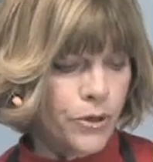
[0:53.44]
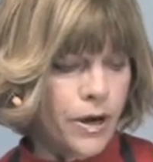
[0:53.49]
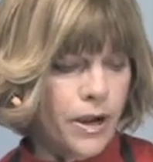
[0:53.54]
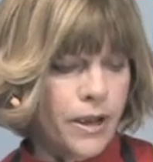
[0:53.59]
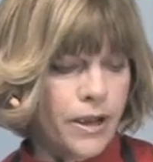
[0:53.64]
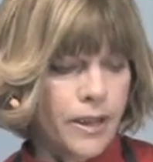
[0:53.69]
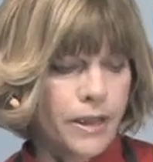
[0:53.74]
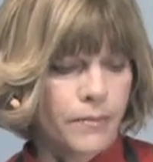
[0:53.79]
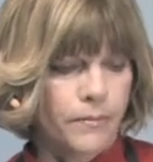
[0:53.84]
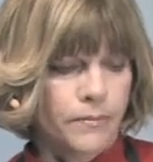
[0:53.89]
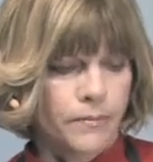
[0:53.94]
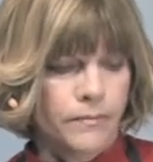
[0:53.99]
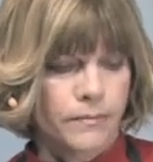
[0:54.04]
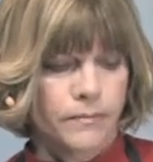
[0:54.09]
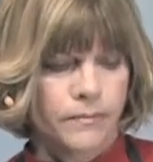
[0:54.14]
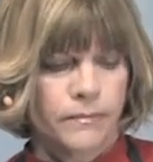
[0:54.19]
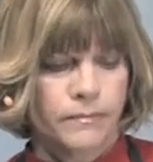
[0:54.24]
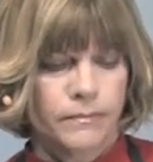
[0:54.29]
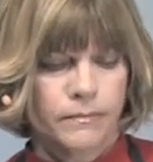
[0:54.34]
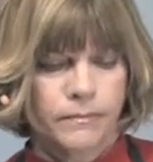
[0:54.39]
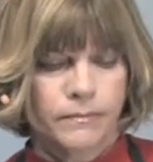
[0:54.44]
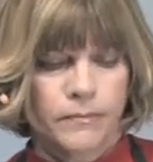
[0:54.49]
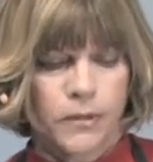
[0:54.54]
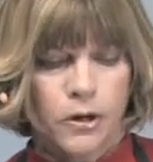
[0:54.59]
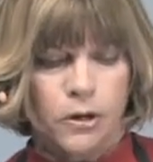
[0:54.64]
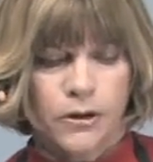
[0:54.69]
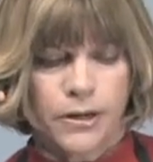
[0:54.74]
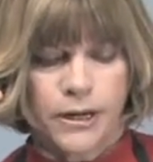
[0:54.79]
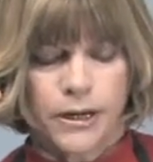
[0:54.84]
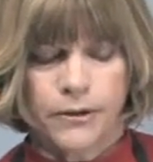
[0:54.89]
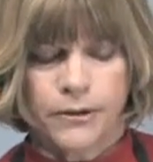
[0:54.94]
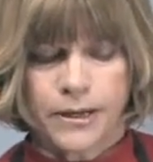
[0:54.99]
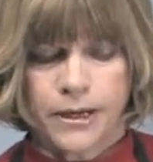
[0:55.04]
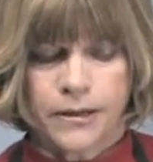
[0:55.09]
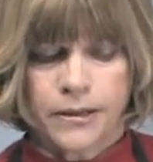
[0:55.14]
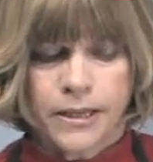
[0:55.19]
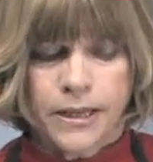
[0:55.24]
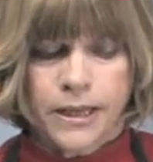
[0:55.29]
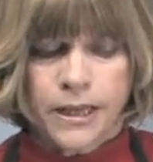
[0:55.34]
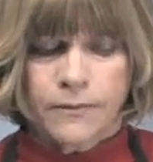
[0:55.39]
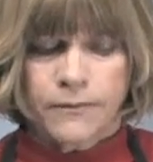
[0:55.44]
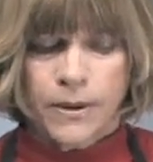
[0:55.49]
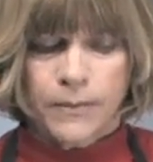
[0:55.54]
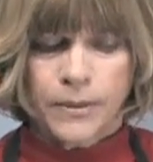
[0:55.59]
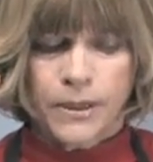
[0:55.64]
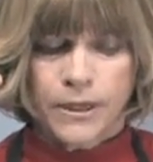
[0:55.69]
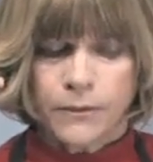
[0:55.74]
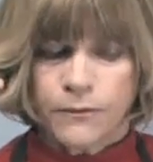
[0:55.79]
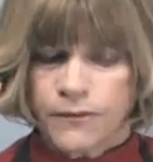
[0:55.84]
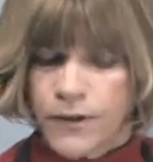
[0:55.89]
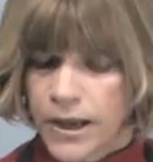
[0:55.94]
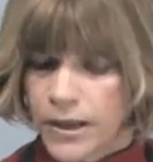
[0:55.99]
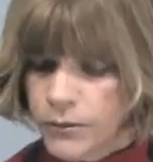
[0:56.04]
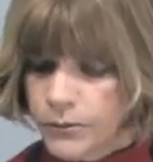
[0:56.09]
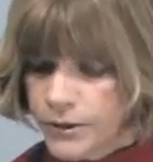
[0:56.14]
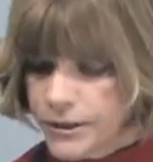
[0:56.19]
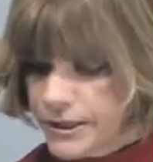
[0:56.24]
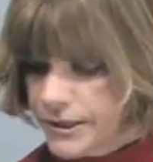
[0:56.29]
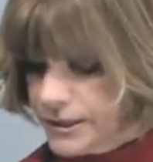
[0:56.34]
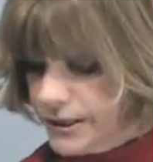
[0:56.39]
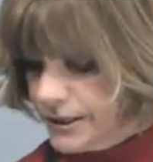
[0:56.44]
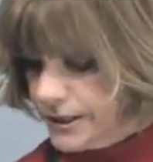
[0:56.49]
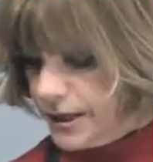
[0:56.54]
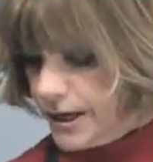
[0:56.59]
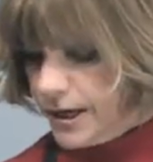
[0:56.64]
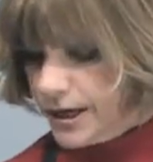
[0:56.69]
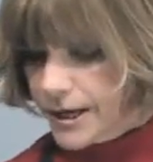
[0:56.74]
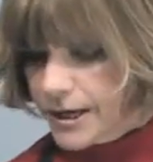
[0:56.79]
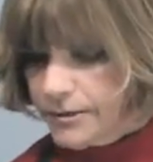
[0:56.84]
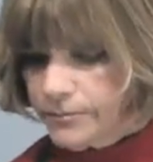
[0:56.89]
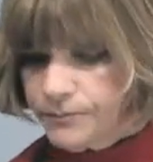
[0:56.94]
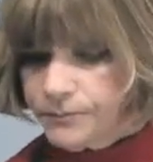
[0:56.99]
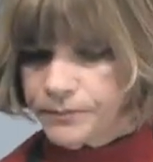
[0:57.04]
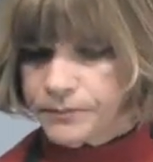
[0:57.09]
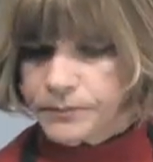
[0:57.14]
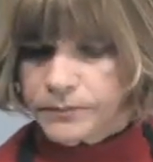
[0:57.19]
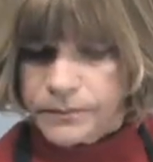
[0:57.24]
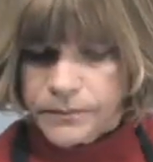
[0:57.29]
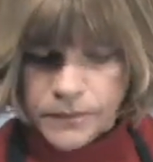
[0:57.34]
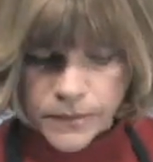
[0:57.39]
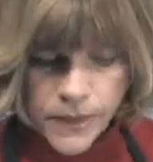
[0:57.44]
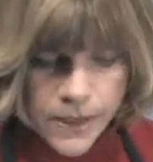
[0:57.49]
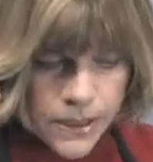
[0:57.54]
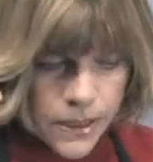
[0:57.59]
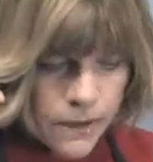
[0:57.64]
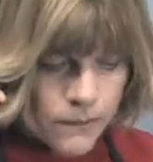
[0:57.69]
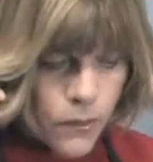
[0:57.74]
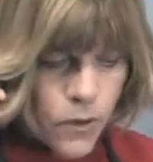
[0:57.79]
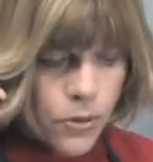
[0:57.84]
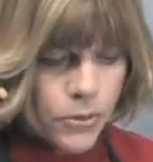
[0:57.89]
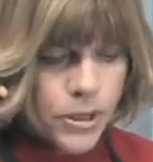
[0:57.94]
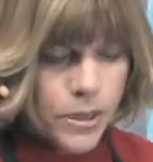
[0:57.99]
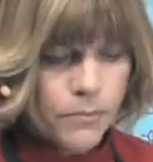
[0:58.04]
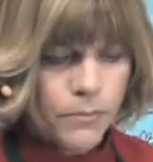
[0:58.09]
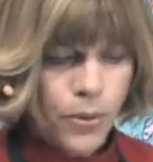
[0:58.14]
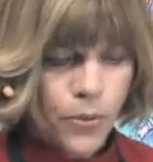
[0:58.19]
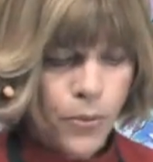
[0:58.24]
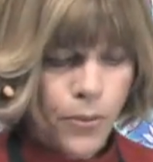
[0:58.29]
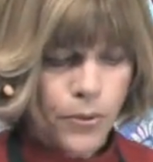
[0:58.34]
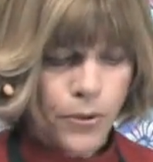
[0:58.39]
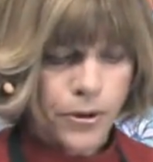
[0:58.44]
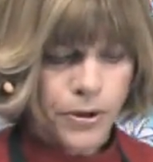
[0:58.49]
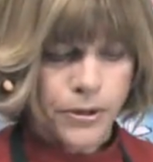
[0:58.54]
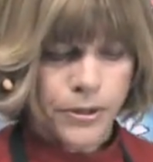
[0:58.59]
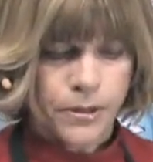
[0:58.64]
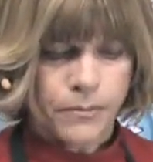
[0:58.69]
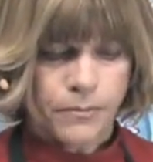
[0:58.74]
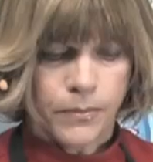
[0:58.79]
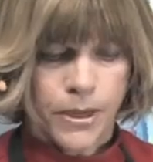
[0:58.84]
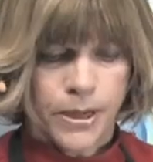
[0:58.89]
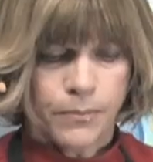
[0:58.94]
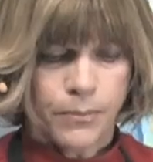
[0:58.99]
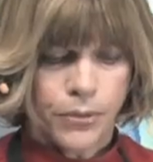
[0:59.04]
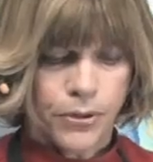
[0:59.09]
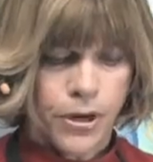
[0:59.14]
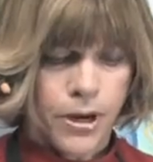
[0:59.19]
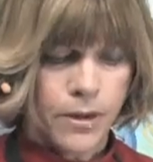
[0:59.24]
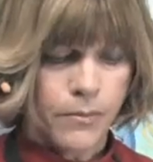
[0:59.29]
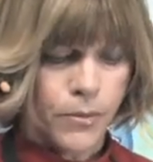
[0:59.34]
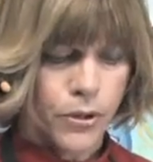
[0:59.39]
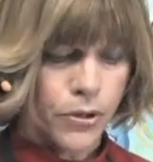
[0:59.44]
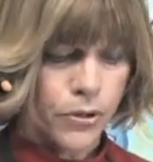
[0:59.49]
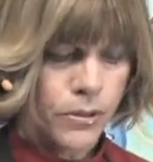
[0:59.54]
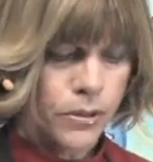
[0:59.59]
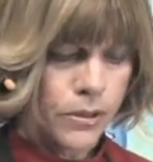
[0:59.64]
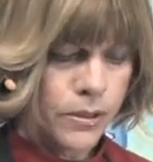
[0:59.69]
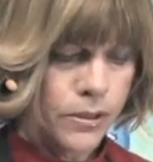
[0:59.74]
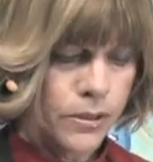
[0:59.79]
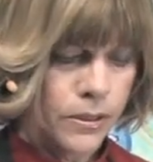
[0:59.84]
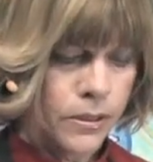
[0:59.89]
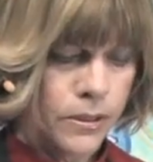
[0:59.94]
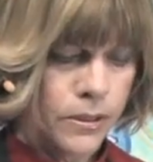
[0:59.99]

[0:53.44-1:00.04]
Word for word: prime our area. If I'm going to follow with this design, and I've already poured my primer